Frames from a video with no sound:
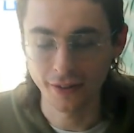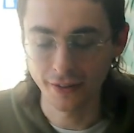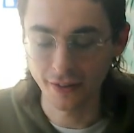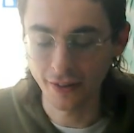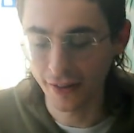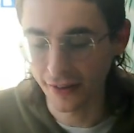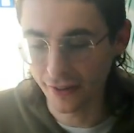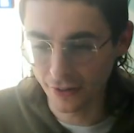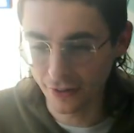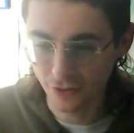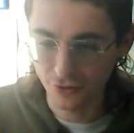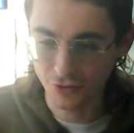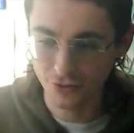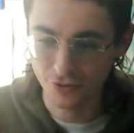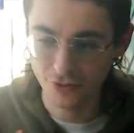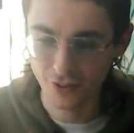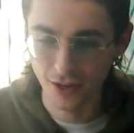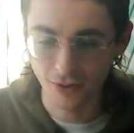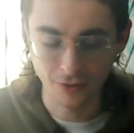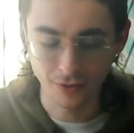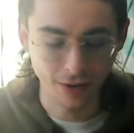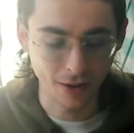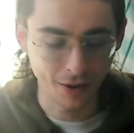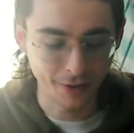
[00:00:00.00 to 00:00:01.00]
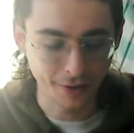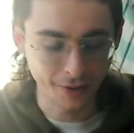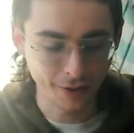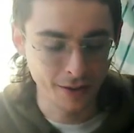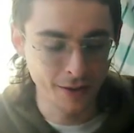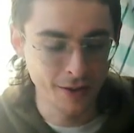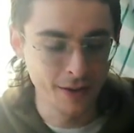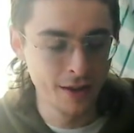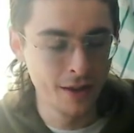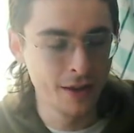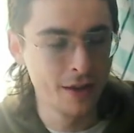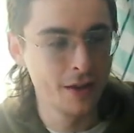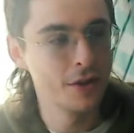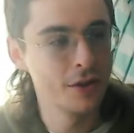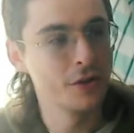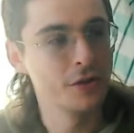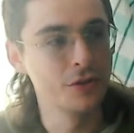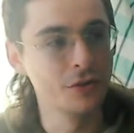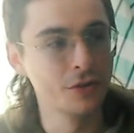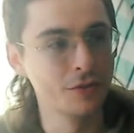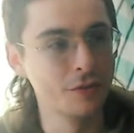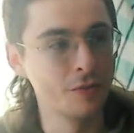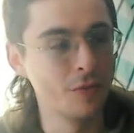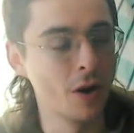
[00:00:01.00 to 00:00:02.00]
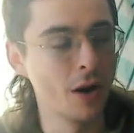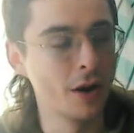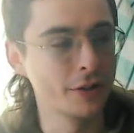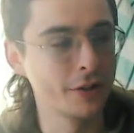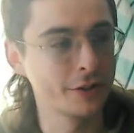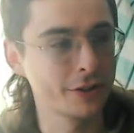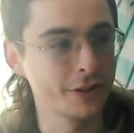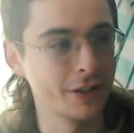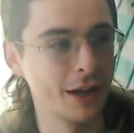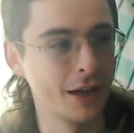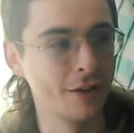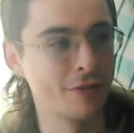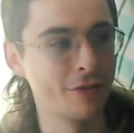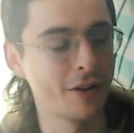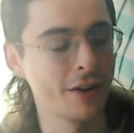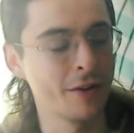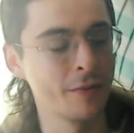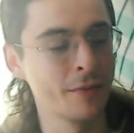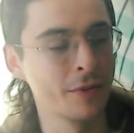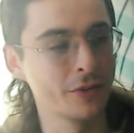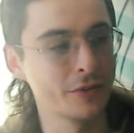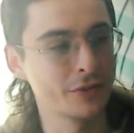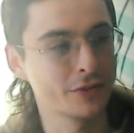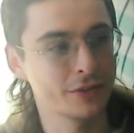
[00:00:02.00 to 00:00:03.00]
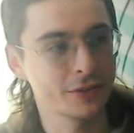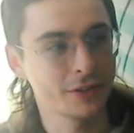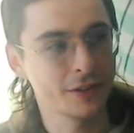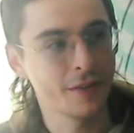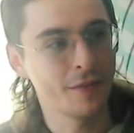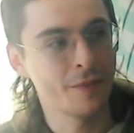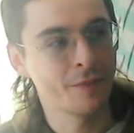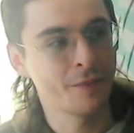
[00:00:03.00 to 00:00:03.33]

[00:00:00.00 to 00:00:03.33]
And it does sound like your works are very much,